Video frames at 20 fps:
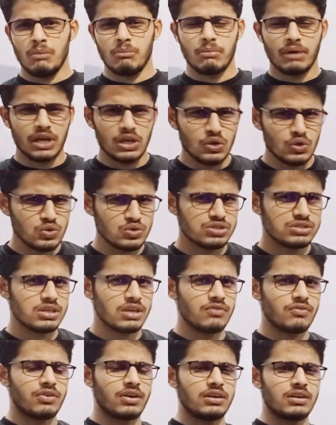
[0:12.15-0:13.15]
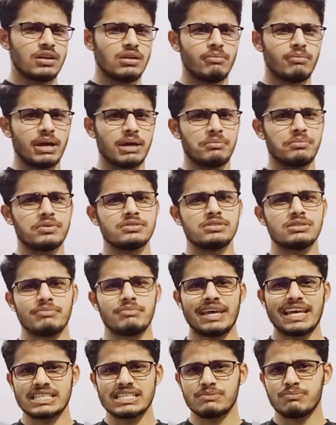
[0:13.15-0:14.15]
by using Fresnel
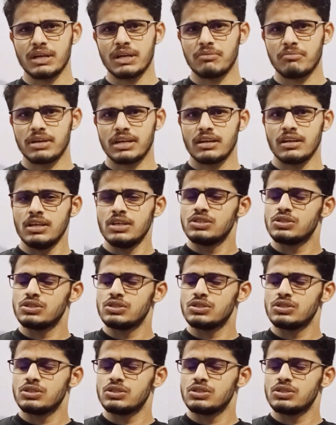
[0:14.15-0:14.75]
biprism experiment.